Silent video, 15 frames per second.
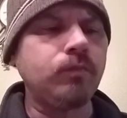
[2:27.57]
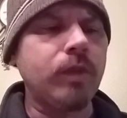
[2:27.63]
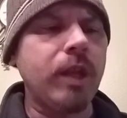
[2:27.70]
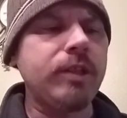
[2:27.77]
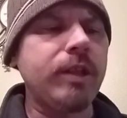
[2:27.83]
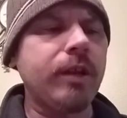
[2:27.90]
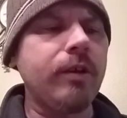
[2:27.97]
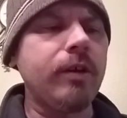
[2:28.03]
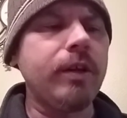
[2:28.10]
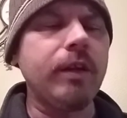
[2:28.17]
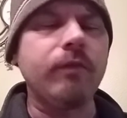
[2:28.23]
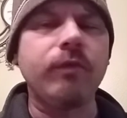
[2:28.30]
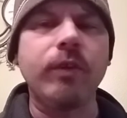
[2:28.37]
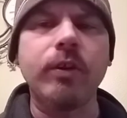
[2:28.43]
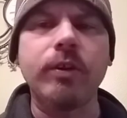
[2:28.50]
Tastes like honey
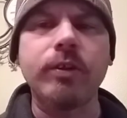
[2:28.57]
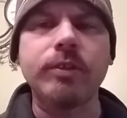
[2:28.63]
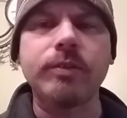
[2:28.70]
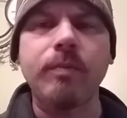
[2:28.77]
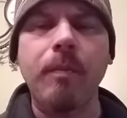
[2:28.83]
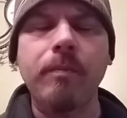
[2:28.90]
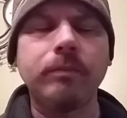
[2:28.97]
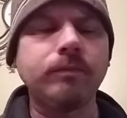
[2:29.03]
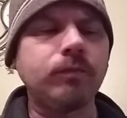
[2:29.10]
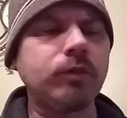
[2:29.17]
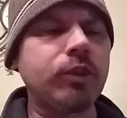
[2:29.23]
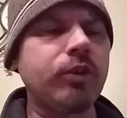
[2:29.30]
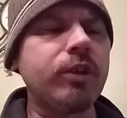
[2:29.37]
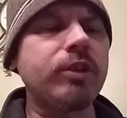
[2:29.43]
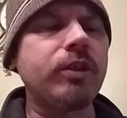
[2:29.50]
at first.
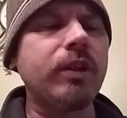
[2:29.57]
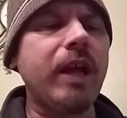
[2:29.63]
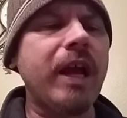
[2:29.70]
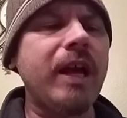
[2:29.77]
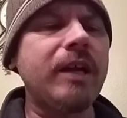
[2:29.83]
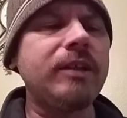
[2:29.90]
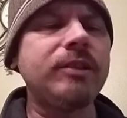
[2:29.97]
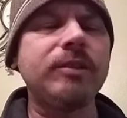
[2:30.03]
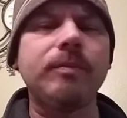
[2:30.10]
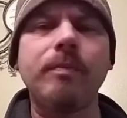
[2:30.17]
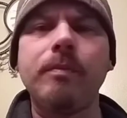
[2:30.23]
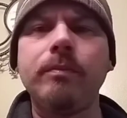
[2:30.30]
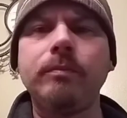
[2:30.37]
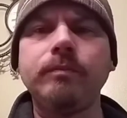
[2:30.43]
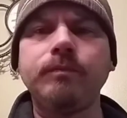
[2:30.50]
It's crystallized.
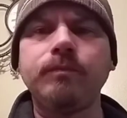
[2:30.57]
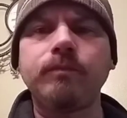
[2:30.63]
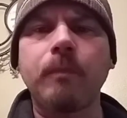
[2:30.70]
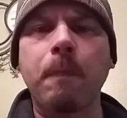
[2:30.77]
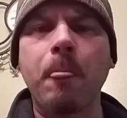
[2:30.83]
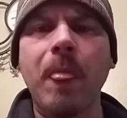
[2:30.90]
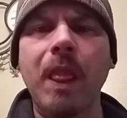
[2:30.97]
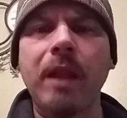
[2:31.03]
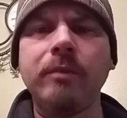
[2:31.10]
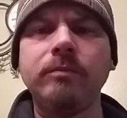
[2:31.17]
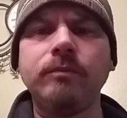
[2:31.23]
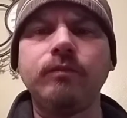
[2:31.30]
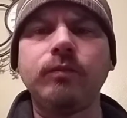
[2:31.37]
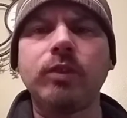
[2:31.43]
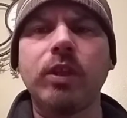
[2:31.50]

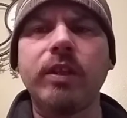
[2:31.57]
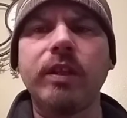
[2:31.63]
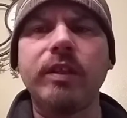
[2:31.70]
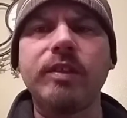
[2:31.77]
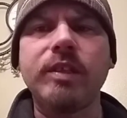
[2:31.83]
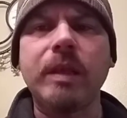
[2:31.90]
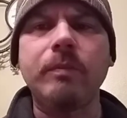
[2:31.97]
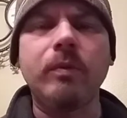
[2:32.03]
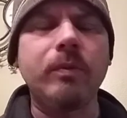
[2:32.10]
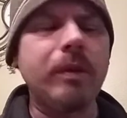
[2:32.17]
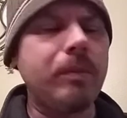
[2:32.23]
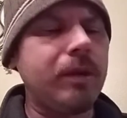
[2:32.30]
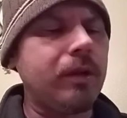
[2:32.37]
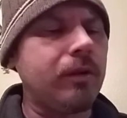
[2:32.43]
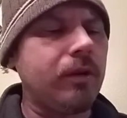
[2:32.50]
So I think the sample may
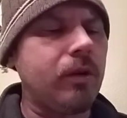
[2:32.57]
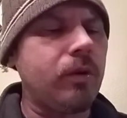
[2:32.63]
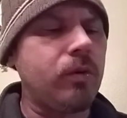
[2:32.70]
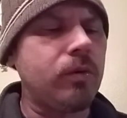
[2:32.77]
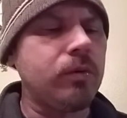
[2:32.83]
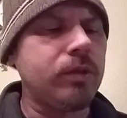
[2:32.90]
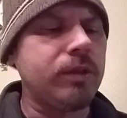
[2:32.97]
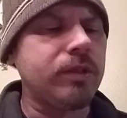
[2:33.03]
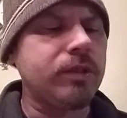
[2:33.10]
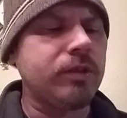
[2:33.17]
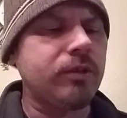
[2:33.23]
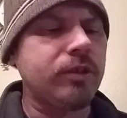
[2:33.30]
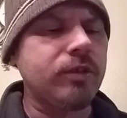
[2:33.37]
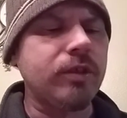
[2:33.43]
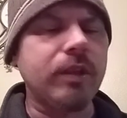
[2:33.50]
be a little old,
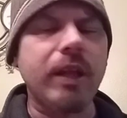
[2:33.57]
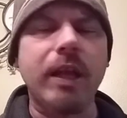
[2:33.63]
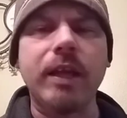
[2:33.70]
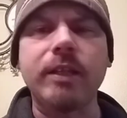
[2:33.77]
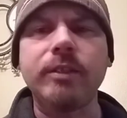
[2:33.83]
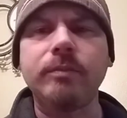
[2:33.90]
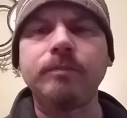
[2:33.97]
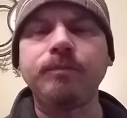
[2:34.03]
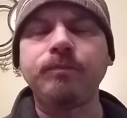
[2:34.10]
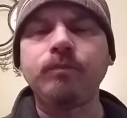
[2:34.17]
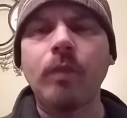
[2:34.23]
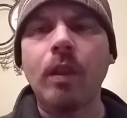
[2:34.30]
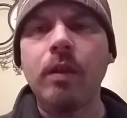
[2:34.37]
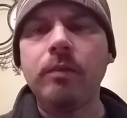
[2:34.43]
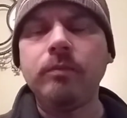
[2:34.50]
crystallized.
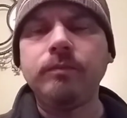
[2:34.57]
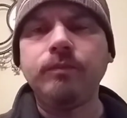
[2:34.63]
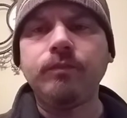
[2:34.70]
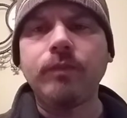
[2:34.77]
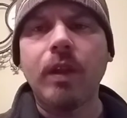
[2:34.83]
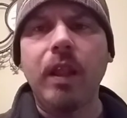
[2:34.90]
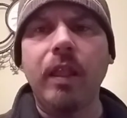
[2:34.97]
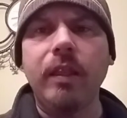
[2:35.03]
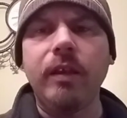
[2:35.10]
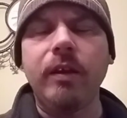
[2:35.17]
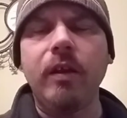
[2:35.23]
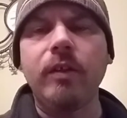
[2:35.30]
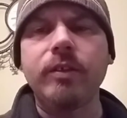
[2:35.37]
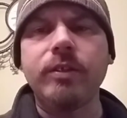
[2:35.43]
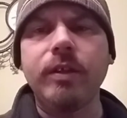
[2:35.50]
And then
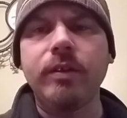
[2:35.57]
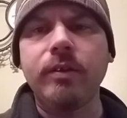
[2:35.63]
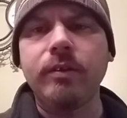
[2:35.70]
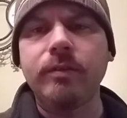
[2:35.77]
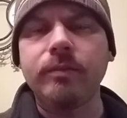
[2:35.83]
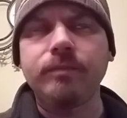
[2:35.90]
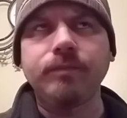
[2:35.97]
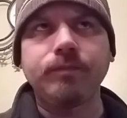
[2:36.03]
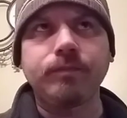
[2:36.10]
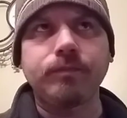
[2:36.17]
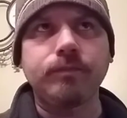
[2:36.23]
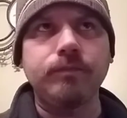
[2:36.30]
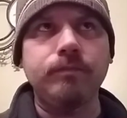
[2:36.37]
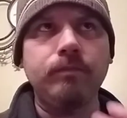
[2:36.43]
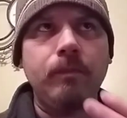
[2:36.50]
all of a sudden,
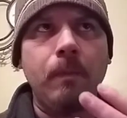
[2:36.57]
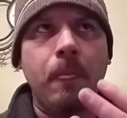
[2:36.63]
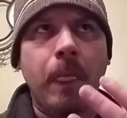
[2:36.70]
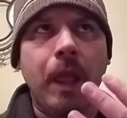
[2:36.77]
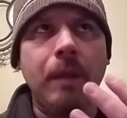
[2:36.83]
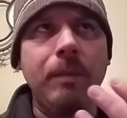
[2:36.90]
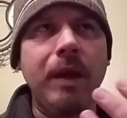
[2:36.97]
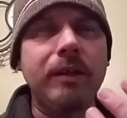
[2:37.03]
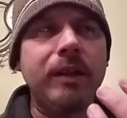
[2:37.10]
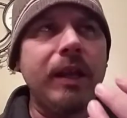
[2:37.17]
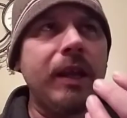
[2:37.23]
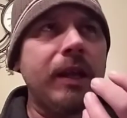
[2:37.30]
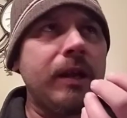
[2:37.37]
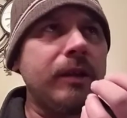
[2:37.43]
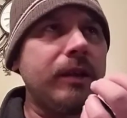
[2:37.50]
about
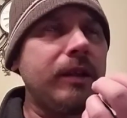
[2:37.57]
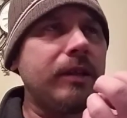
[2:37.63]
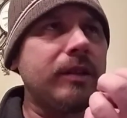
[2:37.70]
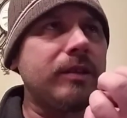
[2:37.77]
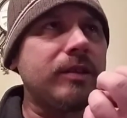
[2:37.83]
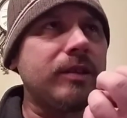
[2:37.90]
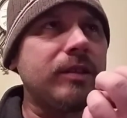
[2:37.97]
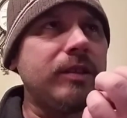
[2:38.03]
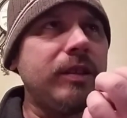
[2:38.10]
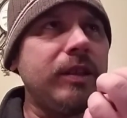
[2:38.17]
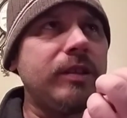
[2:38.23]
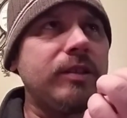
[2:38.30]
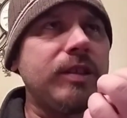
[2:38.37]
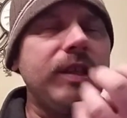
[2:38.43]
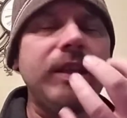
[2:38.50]
now, you get this
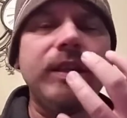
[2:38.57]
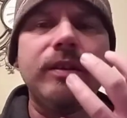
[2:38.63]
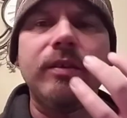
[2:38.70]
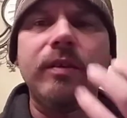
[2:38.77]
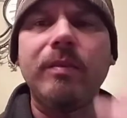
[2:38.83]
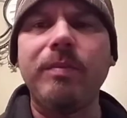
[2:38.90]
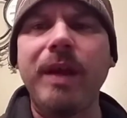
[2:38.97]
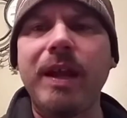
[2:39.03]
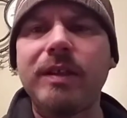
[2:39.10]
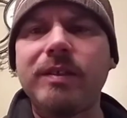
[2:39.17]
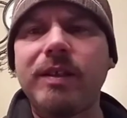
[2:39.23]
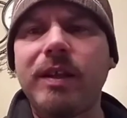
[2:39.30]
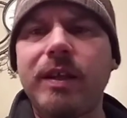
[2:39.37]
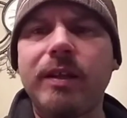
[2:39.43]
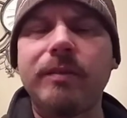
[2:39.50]
intense heat on the
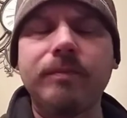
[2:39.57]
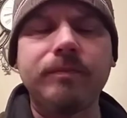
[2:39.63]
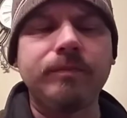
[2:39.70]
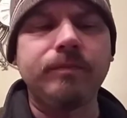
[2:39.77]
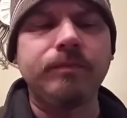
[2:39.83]
backside.